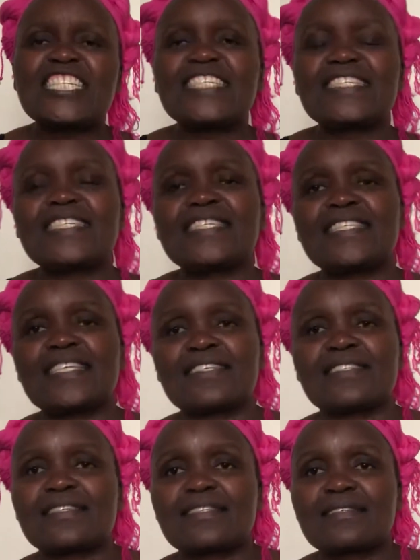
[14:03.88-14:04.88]

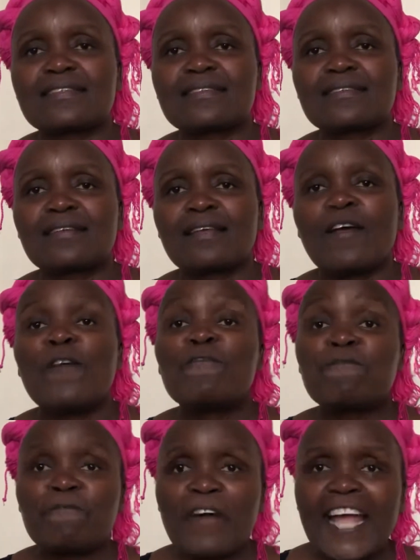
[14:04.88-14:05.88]
diseases.
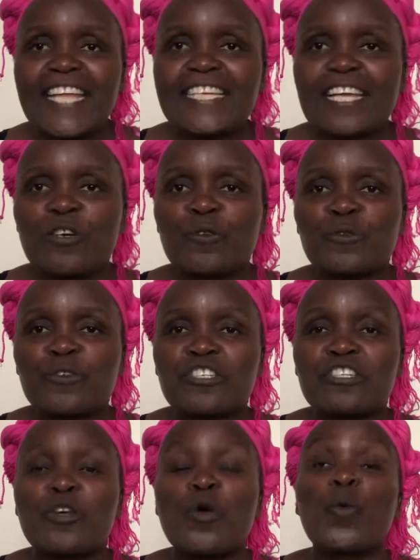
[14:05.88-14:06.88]
Find out
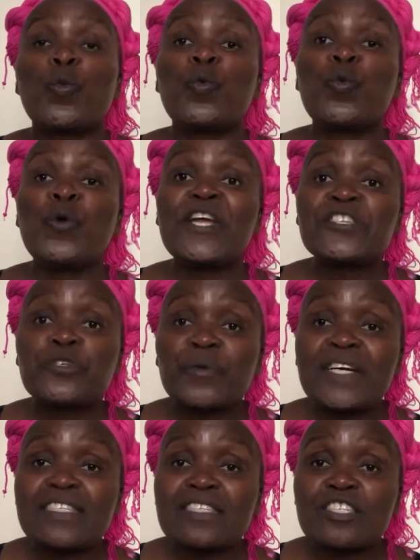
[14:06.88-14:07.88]
which
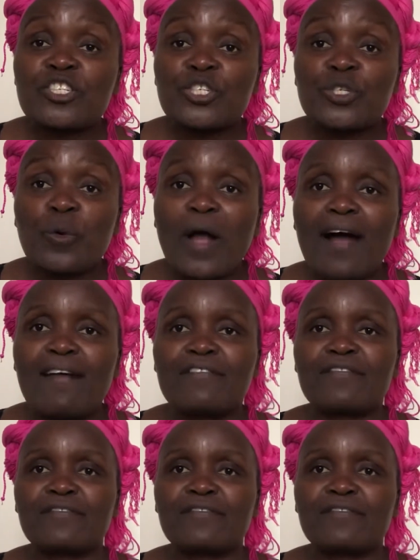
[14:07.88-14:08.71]
ones do you have.